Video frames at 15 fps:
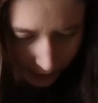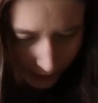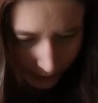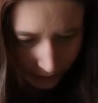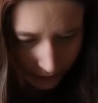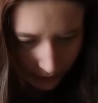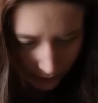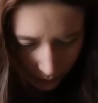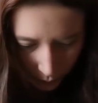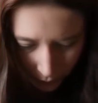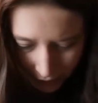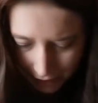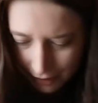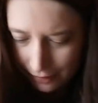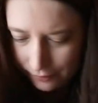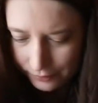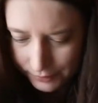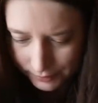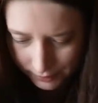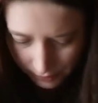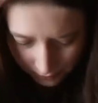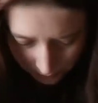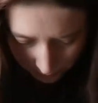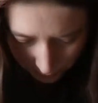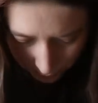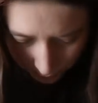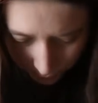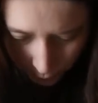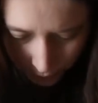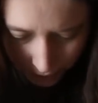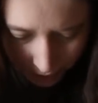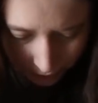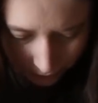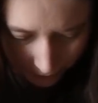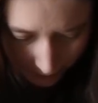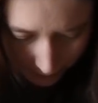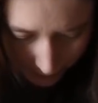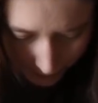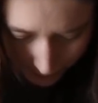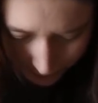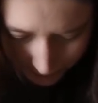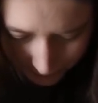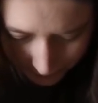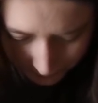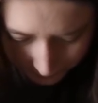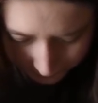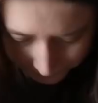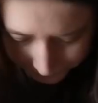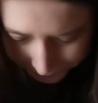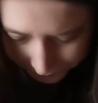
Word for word: Next up, we have some Fortnite fabrics.